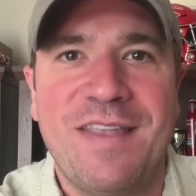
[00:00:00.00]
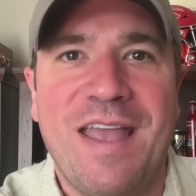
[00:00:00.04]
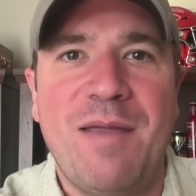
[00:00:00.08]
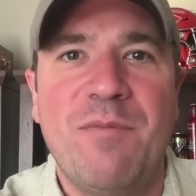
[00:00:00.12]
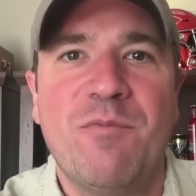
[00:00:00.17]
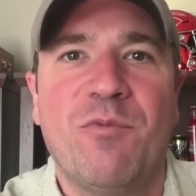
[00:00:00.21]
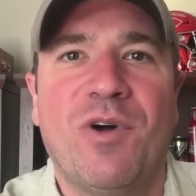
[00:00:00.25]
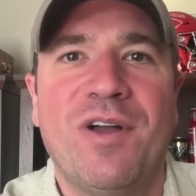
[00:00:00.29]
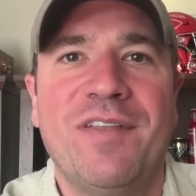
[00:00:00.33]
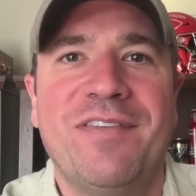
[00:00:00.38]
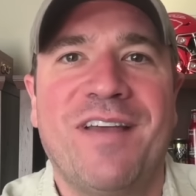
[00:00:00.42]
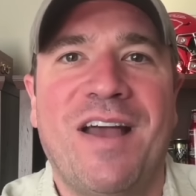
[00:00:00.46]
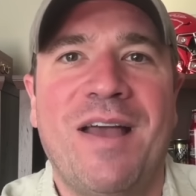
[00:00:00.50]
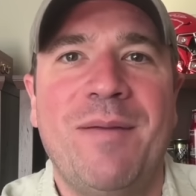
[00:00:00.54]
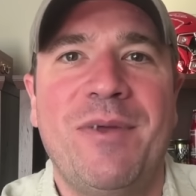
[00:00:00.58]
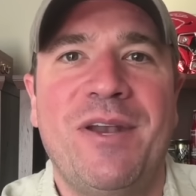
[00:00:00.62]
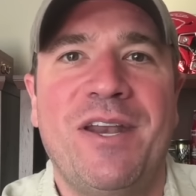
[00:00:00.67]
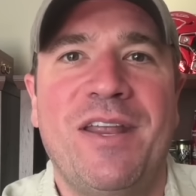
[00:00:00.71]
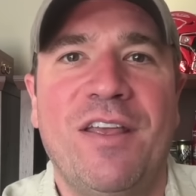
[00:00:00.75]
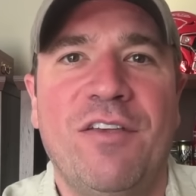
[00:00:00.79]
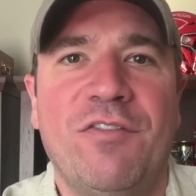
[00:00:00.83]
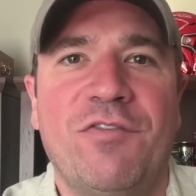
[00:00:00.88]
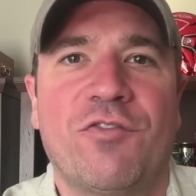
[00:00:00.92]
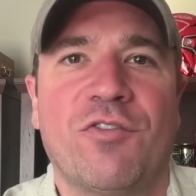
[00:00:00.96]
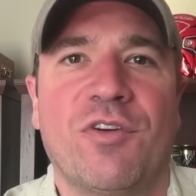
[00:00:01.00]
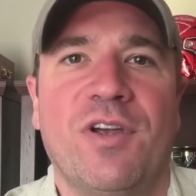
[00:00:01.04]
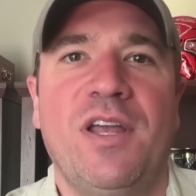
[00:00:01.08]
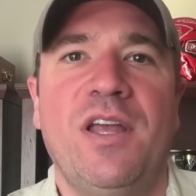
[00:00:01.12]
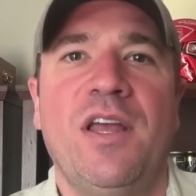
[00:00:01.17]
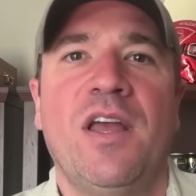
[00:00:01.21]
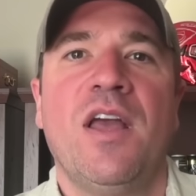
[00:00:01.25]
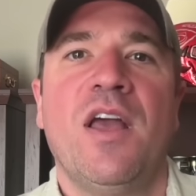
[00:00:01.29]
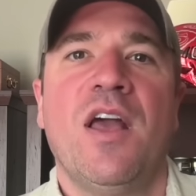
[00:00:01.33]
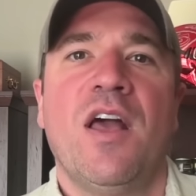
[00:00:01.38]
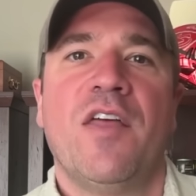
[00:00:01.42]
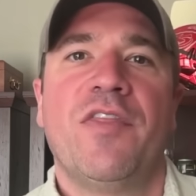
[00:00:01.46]
Name one time in
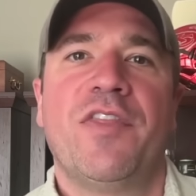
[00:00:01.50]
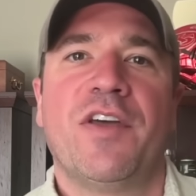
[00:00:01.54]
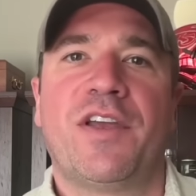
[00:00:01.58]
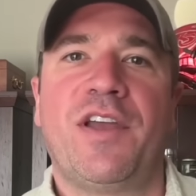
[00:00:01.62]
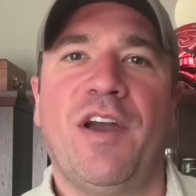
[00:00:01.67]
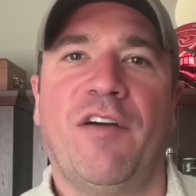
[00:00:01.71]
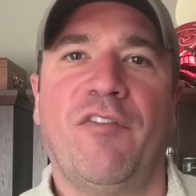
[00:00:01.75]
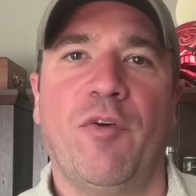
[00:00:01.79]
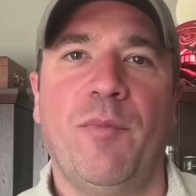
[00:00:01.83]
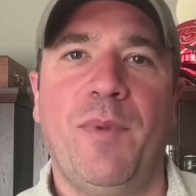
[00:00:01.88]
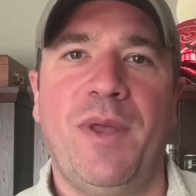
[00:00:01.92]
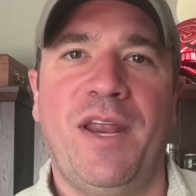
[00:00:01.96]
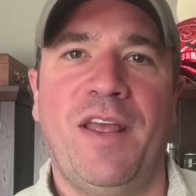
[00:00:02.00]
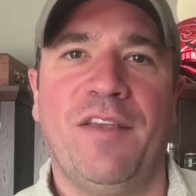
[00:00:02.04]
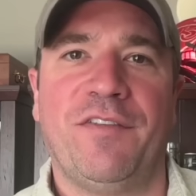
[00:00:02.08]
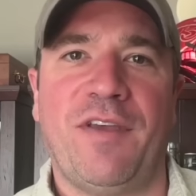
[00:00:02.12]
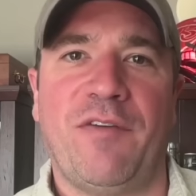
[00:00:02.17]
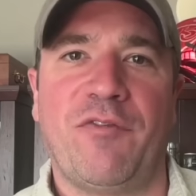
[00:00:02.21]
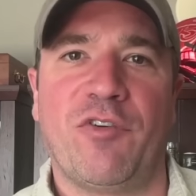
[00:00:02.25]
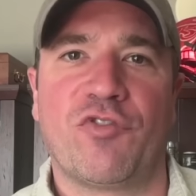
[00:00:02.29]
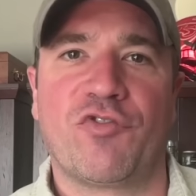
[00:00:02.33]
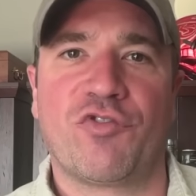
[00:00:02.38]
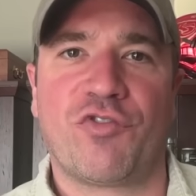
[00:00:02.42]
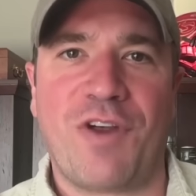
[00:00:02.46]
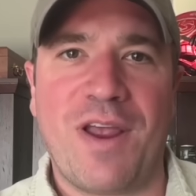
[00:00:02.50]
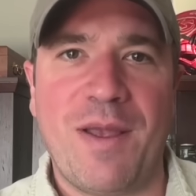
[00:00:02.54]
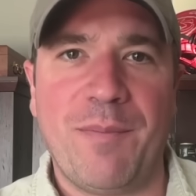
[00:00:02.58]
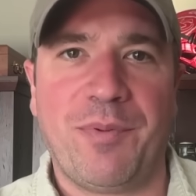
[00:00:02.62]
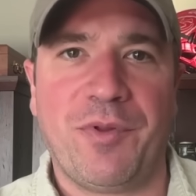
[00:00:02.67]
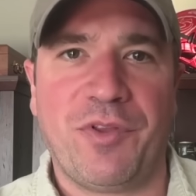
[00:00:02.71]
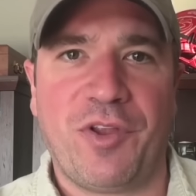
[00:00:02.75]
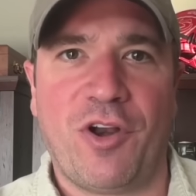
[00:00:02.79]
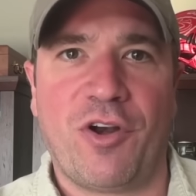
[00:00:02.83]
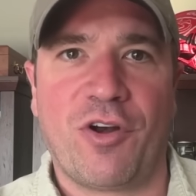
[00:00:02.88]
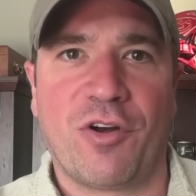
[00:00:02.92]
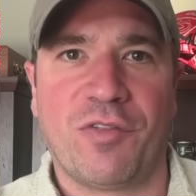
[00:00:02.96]
history the government has ever
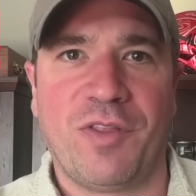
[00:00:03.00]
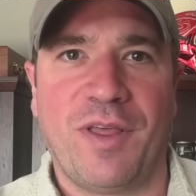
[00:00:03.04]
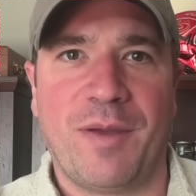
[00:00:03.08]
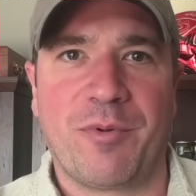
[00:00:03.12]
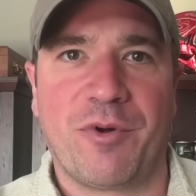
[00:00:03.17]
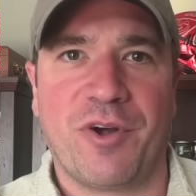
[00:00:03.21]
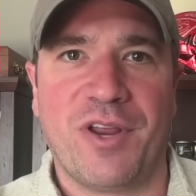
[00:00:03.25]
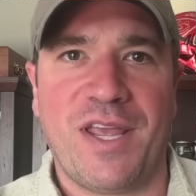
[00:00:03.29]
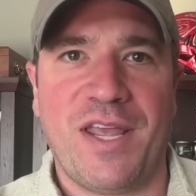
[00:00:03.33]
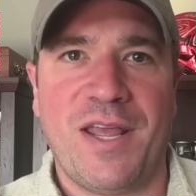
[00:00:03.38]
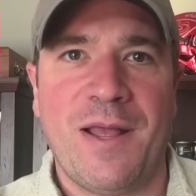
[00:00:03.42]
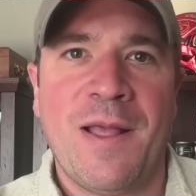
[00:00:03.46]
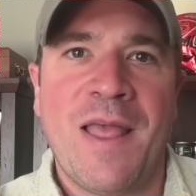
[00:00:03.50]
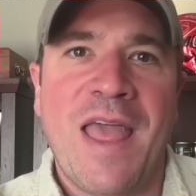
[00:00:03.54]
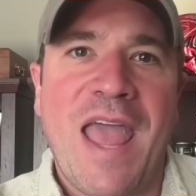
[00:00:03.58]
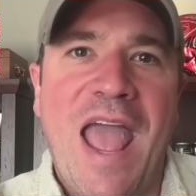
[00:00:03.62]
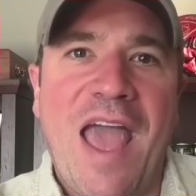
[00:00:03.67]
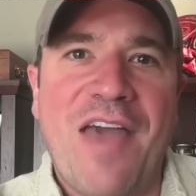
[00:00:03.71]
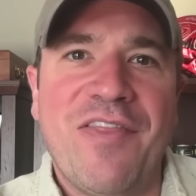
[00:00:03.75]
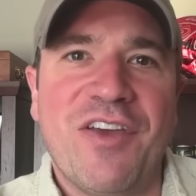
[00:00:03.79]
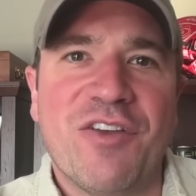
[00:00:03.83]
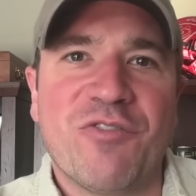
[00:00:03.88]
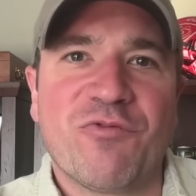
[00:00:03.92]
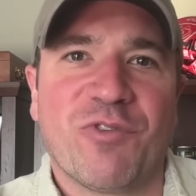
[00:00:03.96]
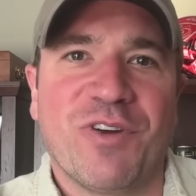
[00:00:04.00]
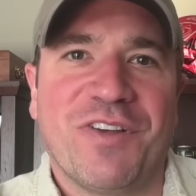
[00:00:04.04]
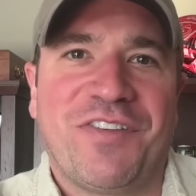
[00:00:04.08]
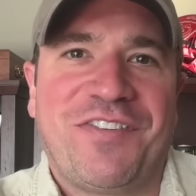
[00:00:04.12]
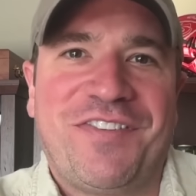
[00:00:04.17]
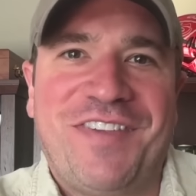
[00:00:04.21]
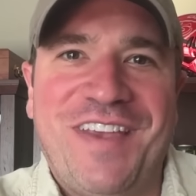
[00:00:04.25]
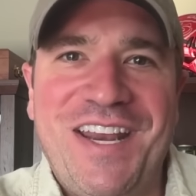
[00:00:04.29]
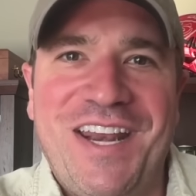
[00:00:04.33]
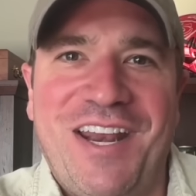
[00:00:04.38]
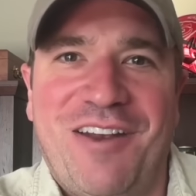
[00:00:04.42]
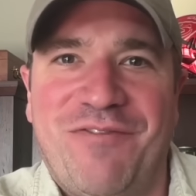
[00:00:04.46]
trampled on our liberty and then
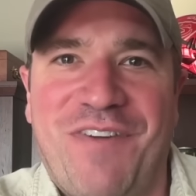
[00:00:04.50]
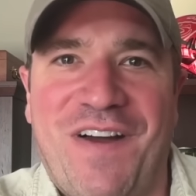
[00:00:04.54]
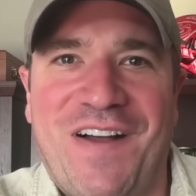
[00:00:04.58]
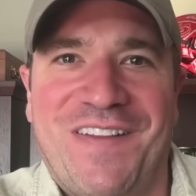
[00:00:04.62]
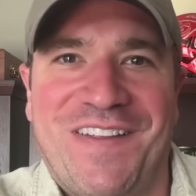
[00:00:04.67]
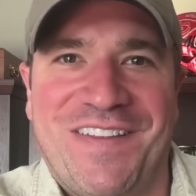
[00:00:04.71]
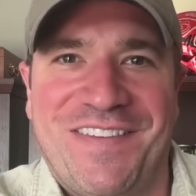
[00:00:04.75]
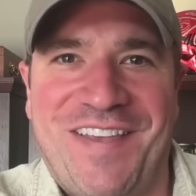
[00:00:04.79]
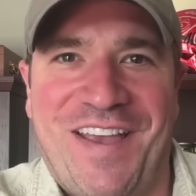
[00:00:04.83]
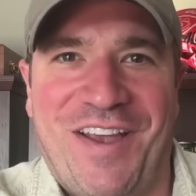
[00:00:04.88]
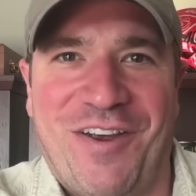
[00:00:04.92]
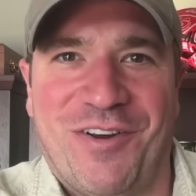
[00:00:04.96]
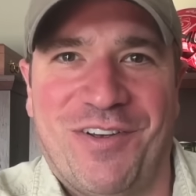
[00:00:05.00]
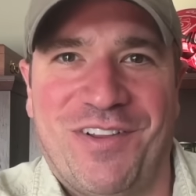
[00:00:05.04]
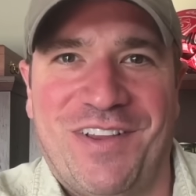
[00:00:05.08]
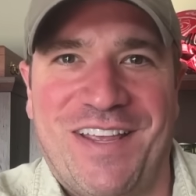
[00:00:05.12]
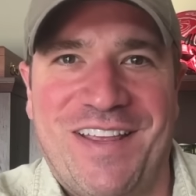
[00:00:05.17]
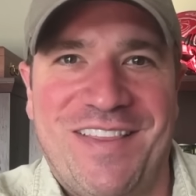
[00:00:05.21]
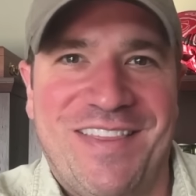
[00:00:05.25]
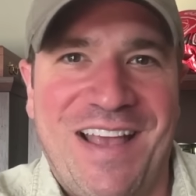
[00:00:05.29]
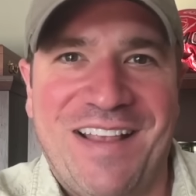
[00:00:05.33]
receded voluntarily.